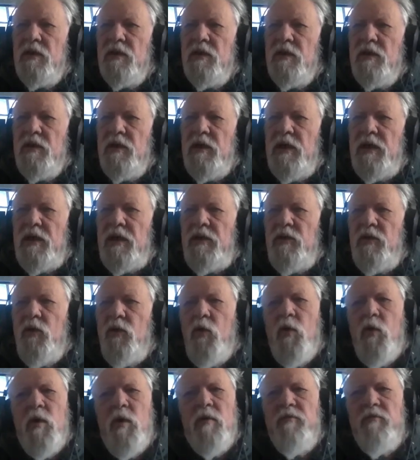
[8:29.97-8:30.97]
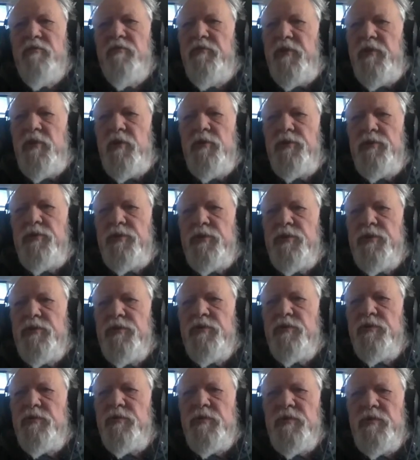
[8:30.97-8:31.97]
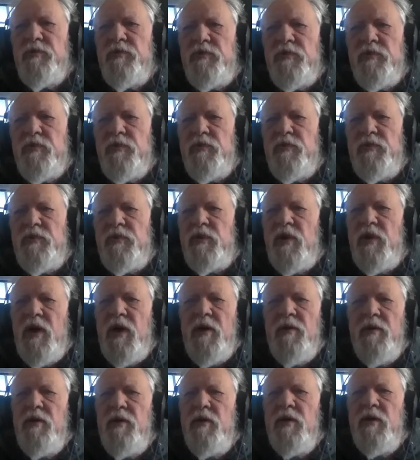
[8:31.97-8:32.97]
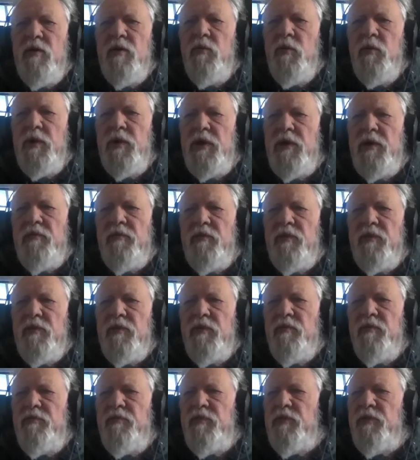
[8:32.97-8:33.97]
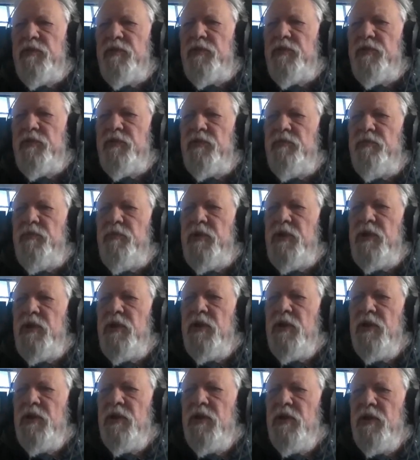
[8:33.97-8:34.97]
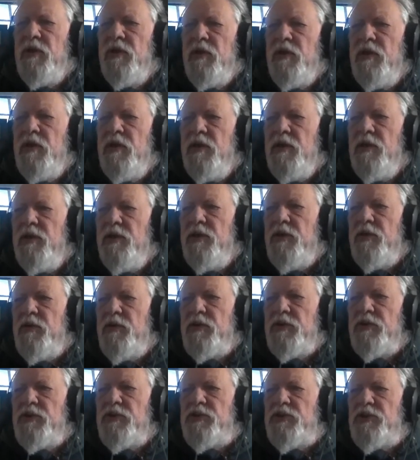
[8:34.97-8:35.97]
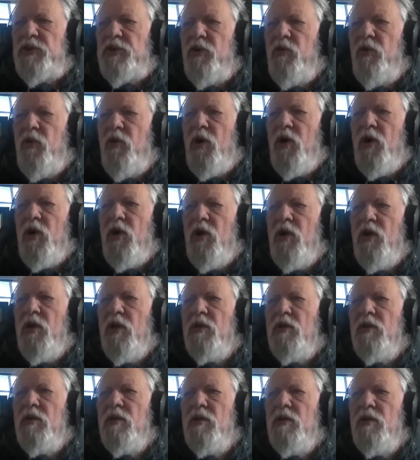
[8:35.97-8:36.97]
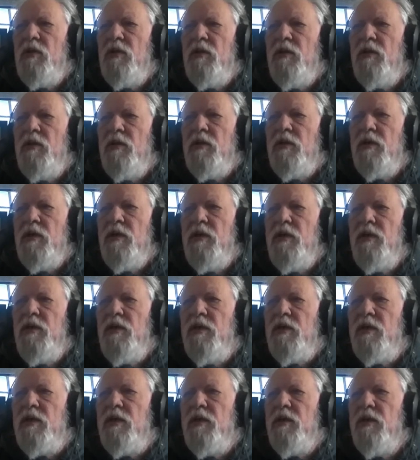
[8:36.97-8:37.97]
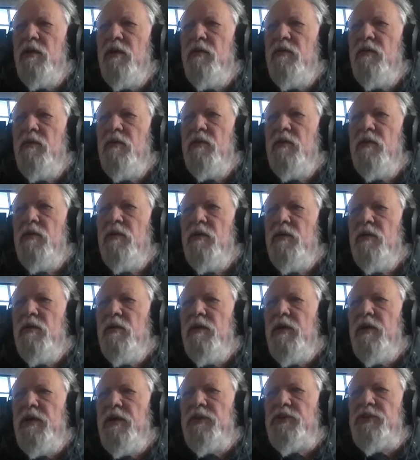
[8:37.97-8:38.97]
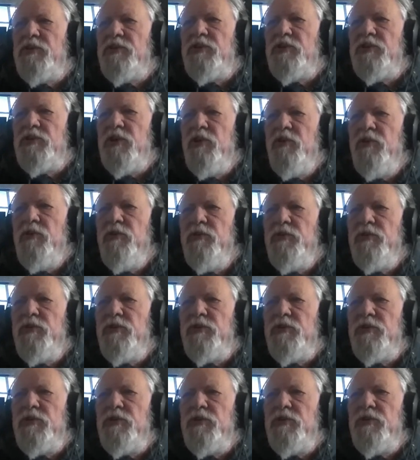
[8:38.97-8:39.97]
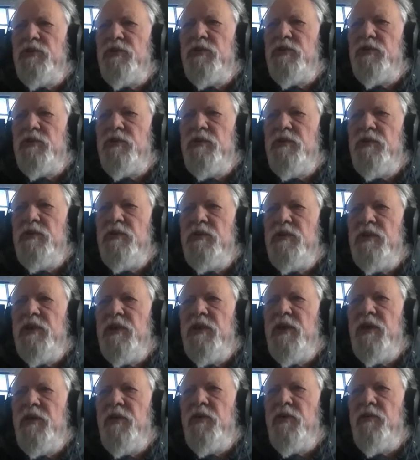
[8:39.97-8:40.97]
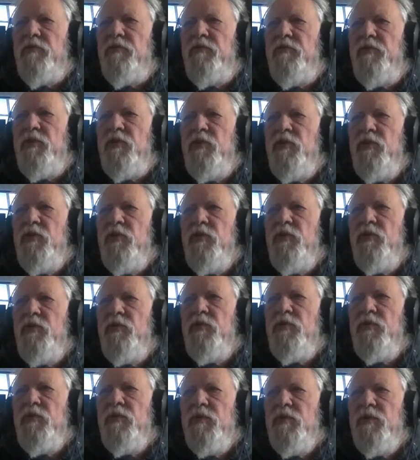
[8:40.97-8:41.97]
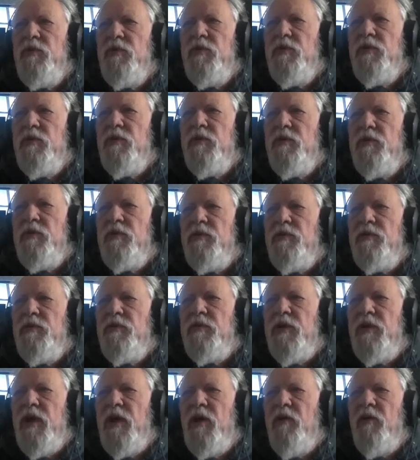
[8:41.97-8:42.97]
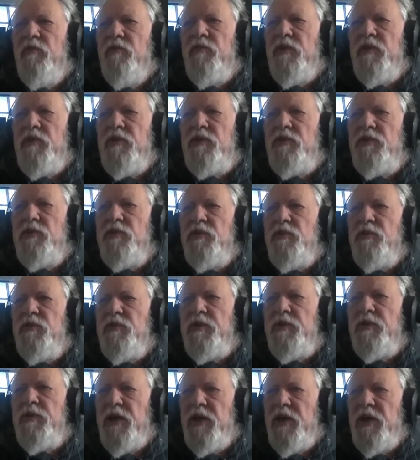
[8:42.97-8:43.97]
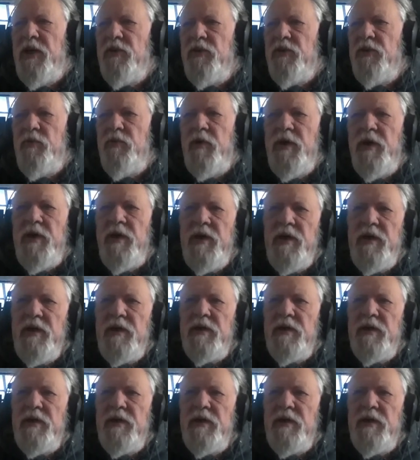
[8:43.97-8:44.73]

ignore filters when searching, whatever the filters mean. You can show all. There you go. It shows another few. LV2 and LUA.